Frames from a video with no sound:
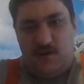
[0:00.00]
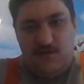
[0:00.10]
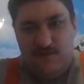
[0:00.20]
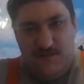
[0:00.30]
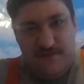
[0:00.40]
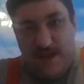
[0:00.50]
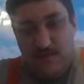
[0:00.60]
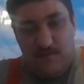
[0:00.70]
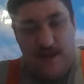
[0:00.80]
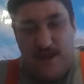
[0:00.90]
oh, that
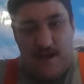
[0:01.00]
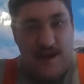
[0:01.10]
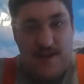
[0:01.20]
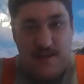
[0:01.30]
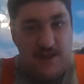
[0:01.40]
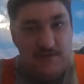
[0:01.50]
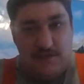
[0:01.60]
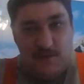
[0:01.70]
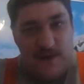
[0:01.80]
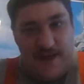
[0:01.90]
will make your eyes go
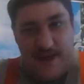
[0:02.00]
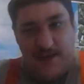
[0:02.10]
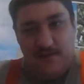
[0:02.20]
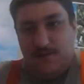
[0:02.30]
square.